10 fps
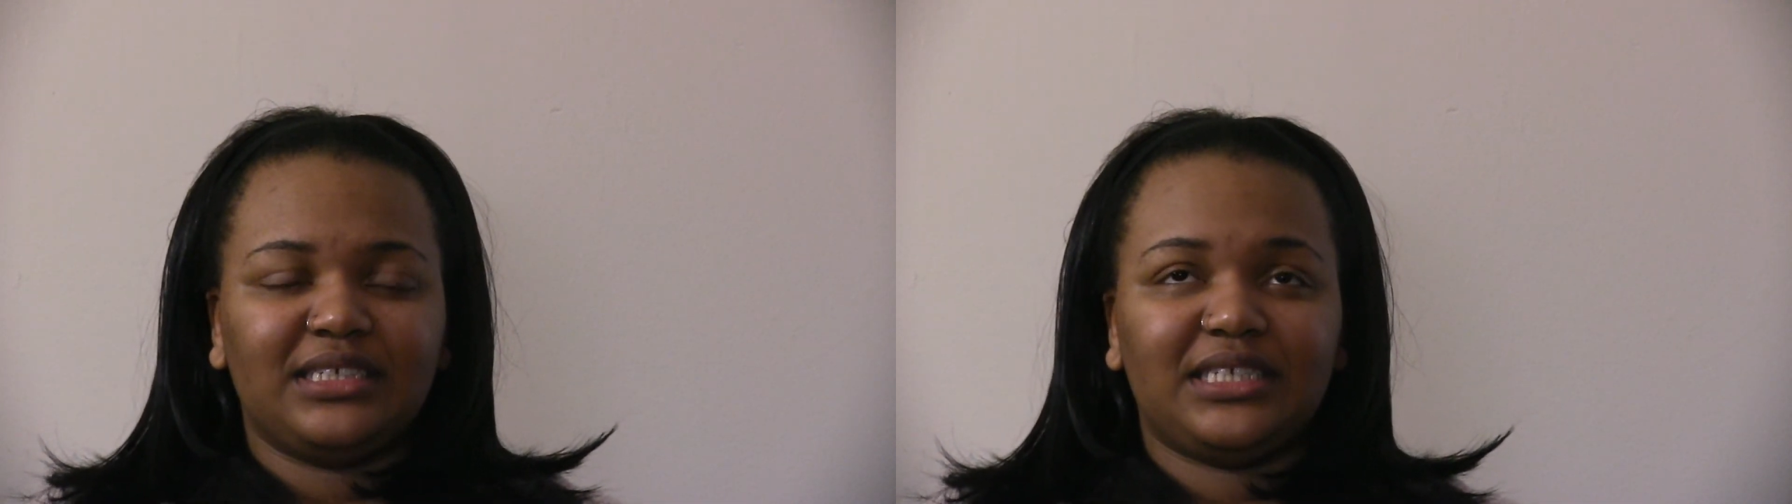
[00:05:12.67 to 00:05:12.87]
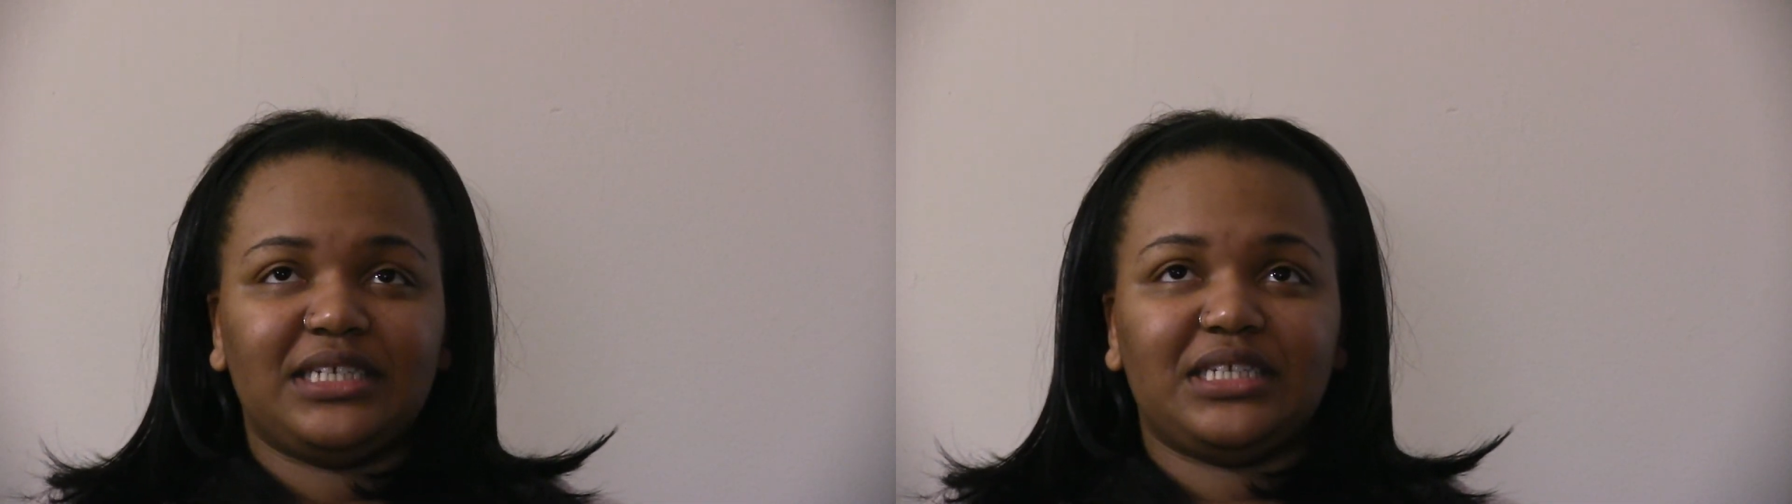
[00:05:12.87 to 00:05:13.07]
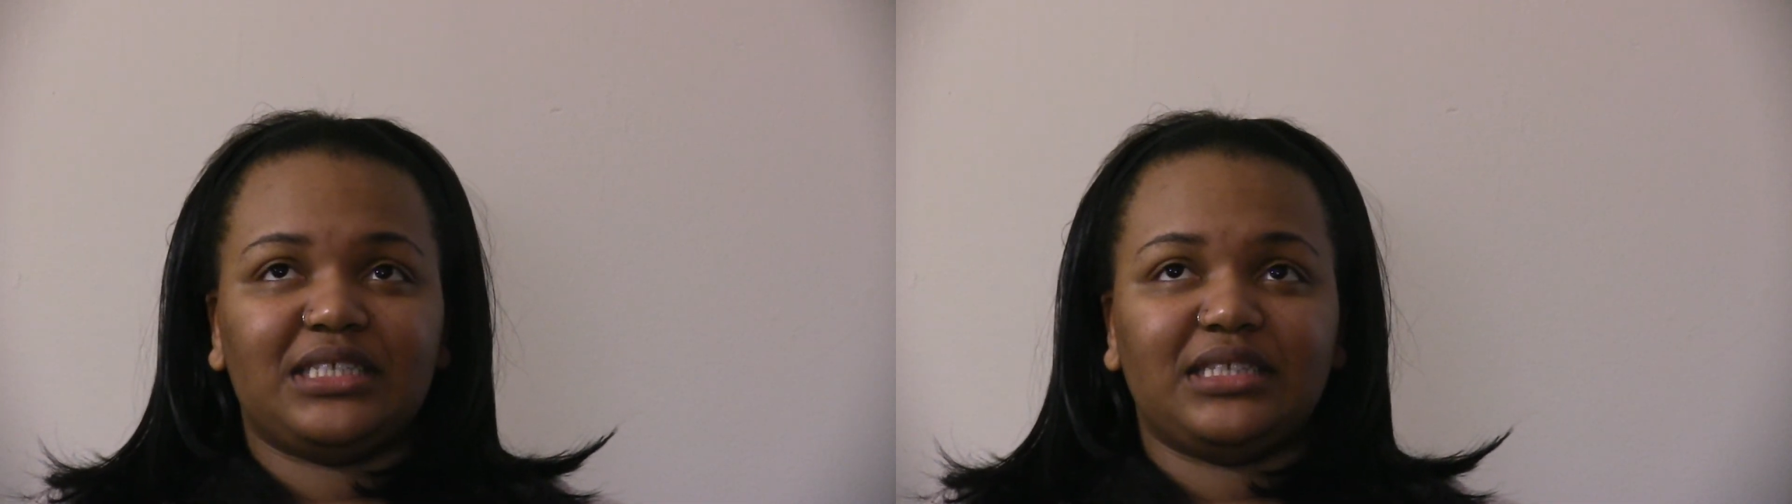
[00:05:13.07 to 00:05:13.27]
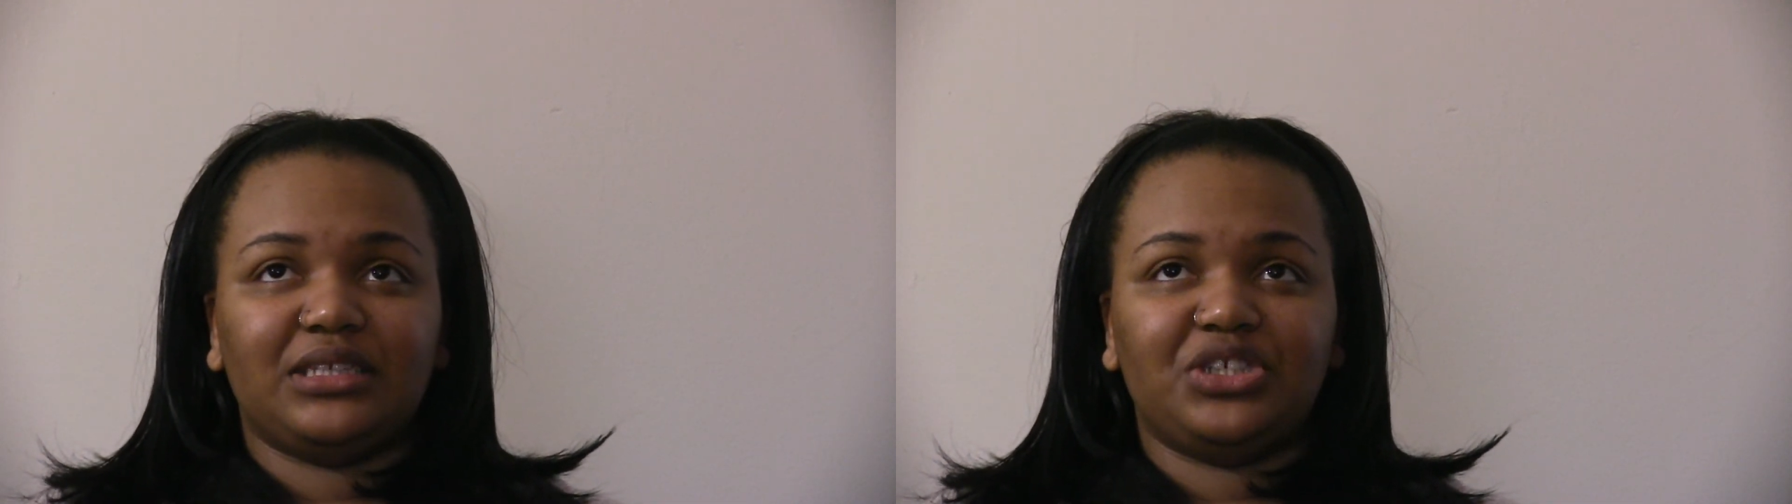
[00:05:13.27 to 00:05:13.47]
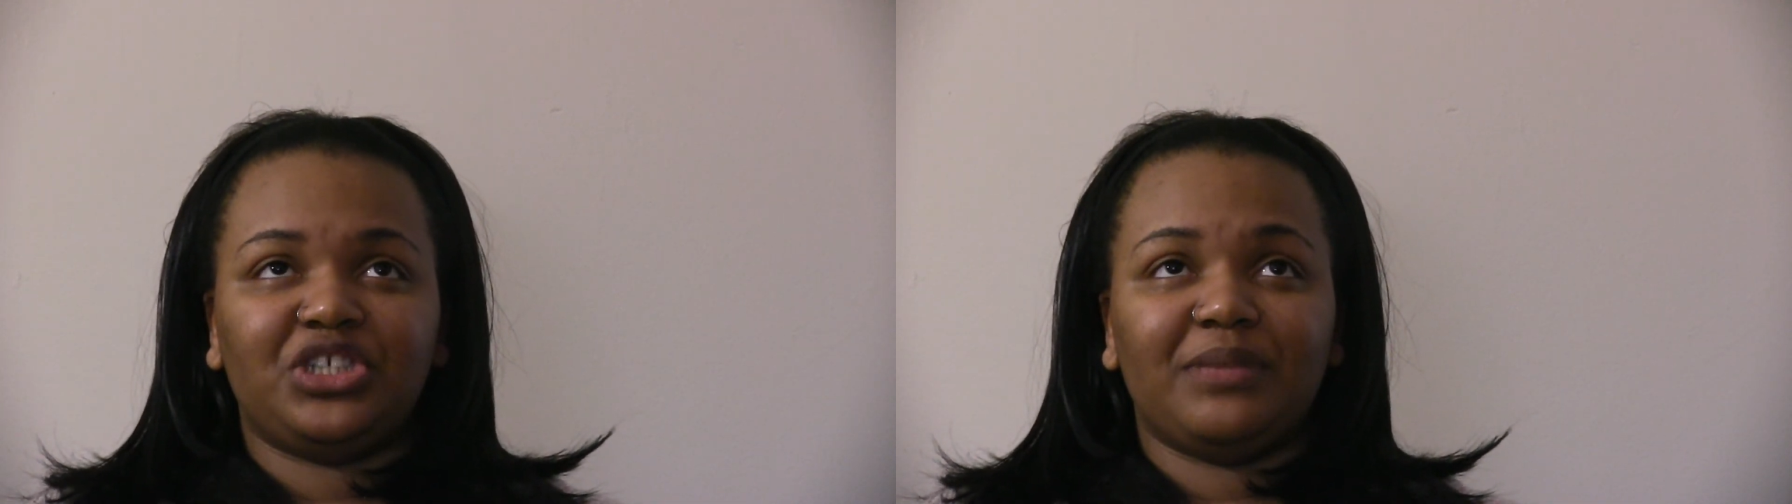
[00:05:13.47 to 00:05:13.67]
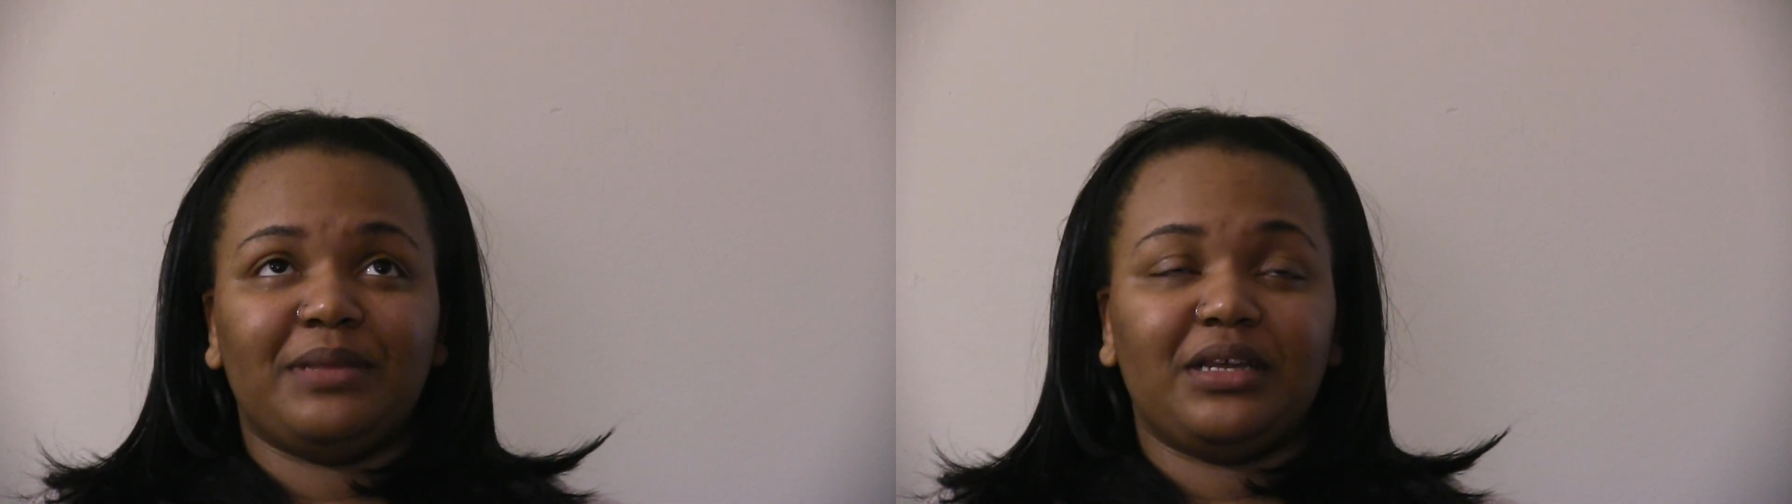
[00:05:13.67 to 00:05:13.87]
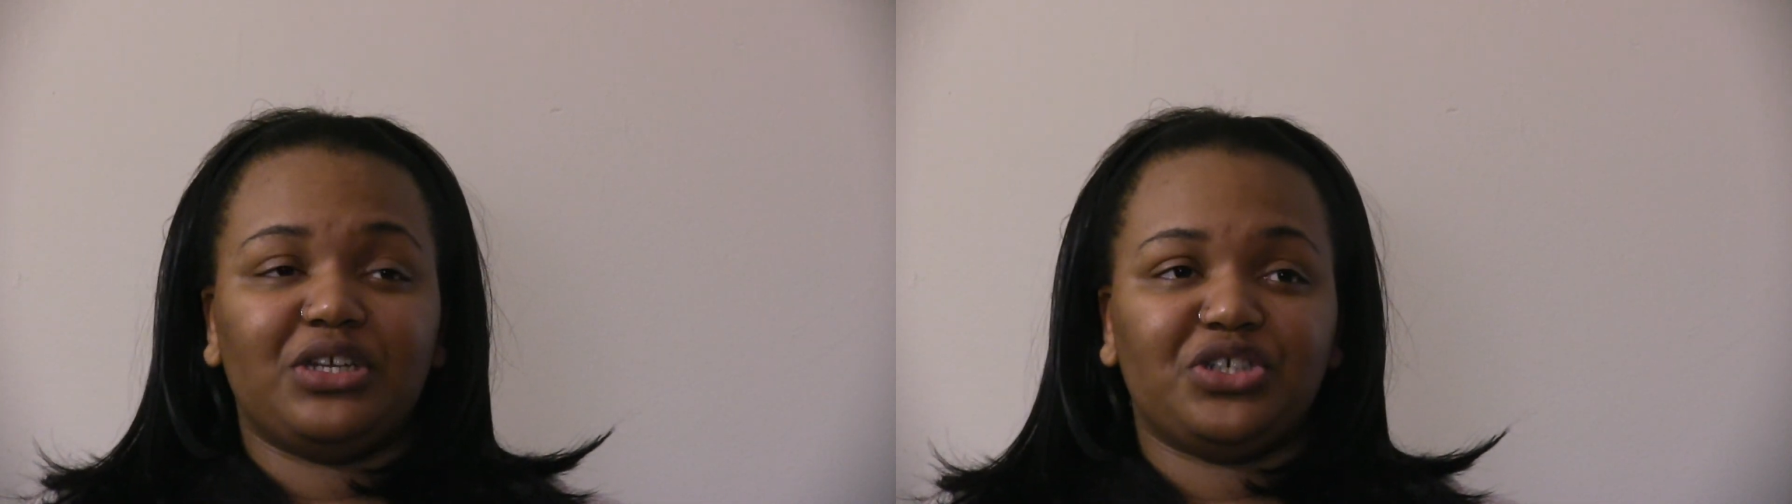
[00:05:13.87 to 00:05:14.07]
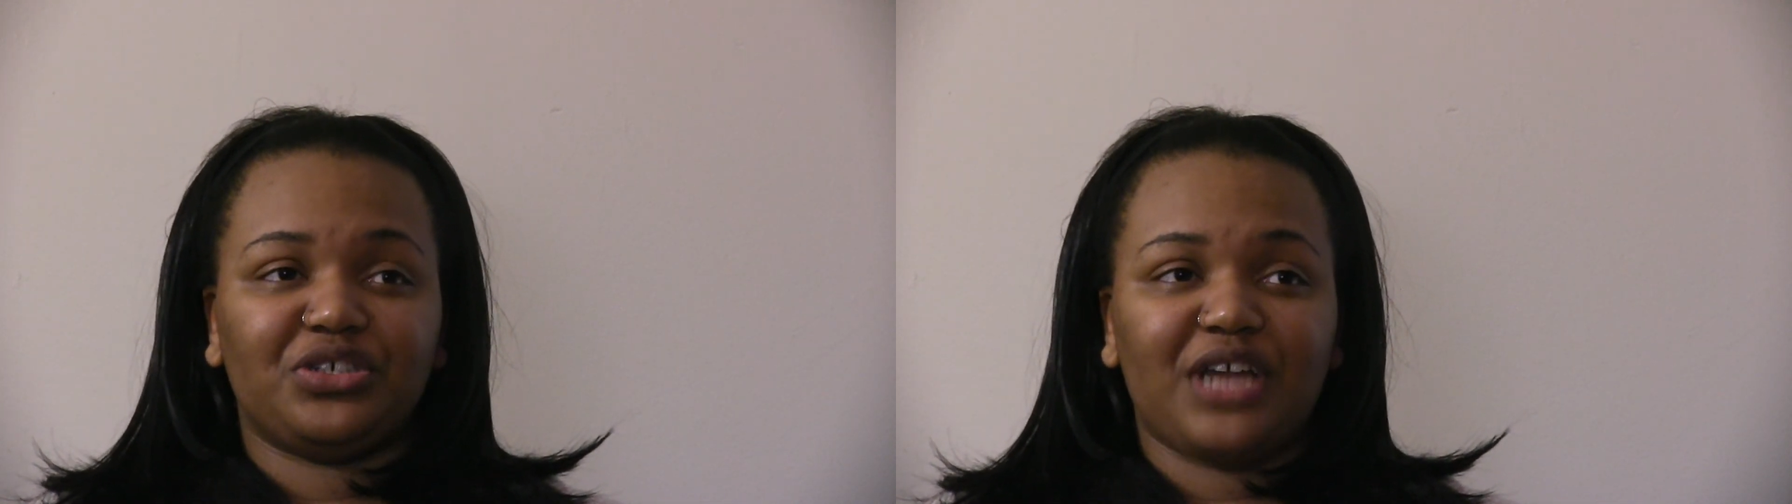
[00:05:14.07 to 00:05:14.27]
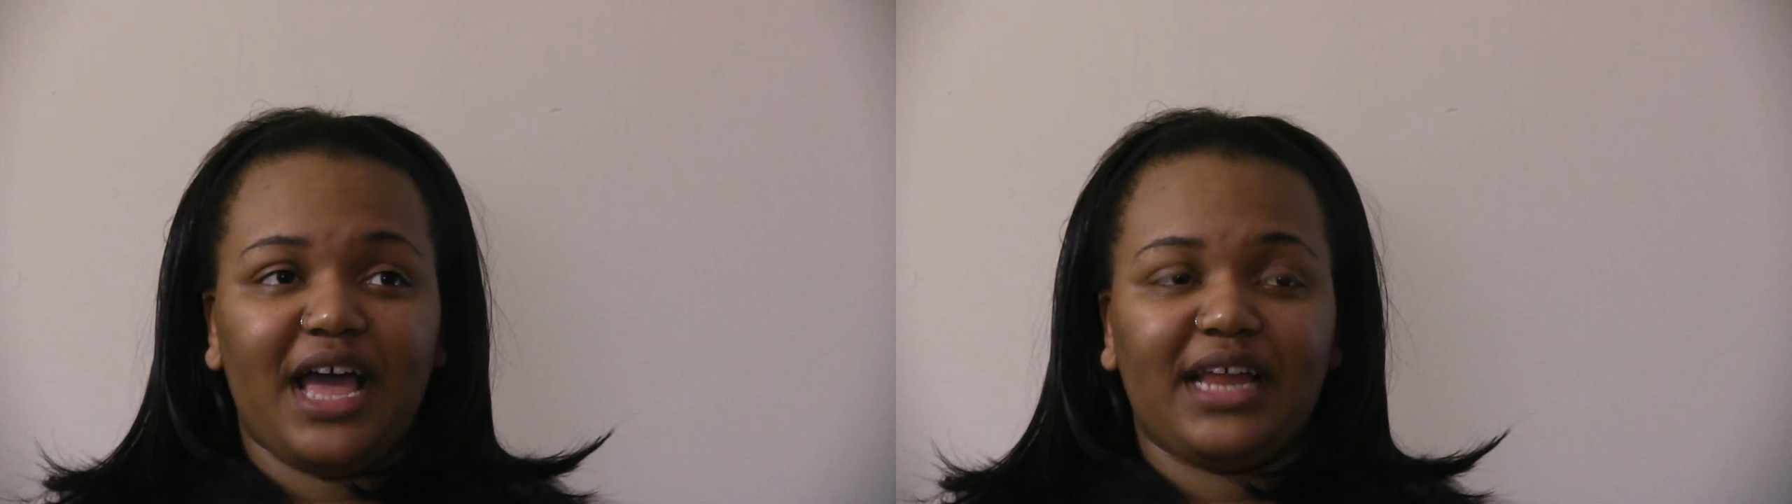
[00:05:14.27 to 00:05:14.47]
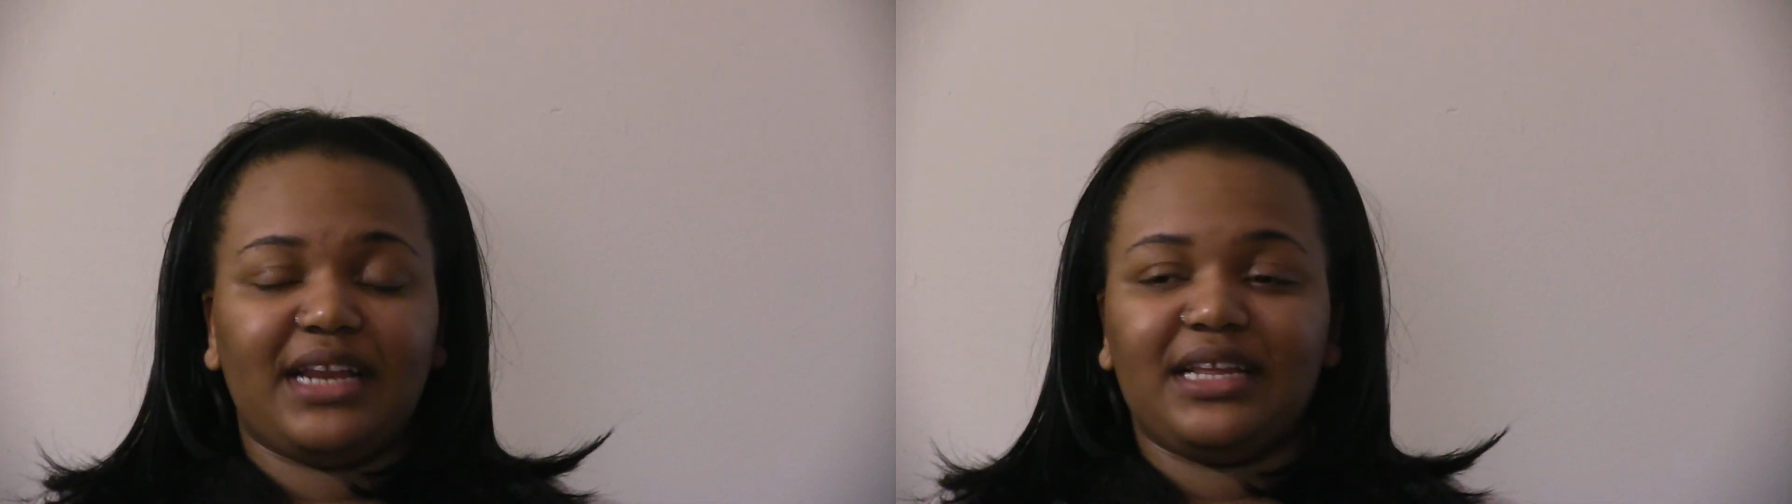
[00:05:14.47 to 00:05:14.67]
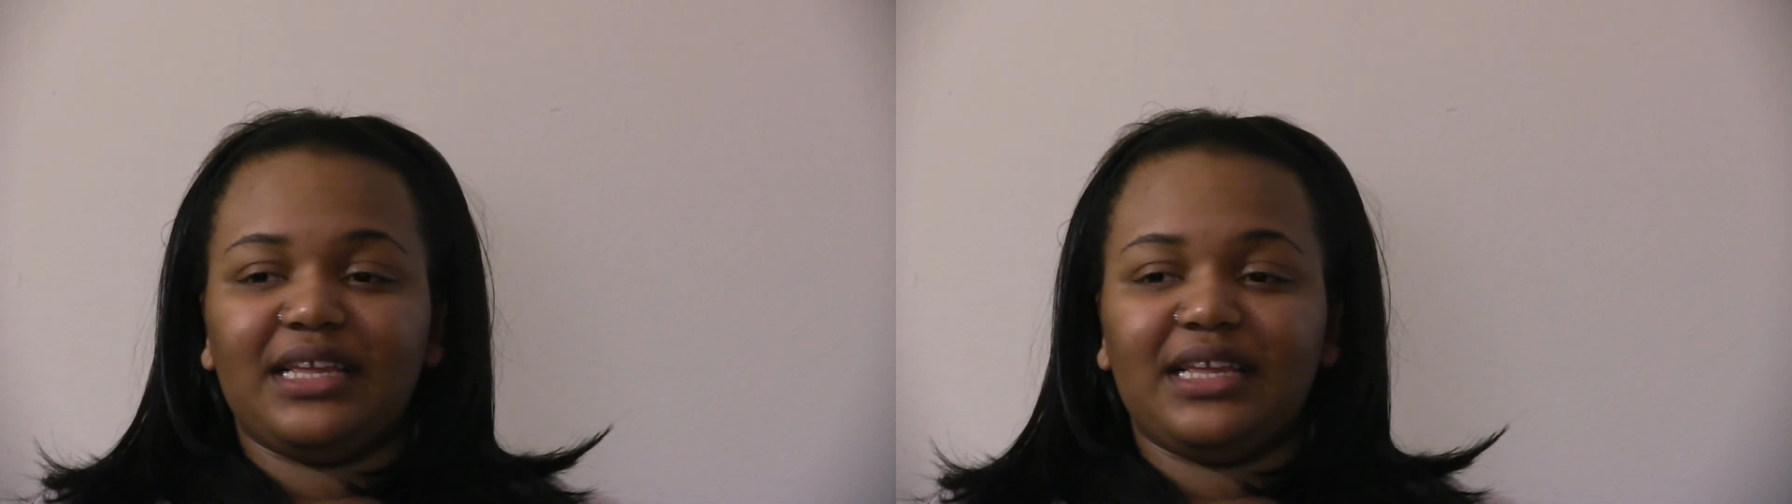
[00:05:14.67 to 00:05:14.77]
seen as legitimate because you're not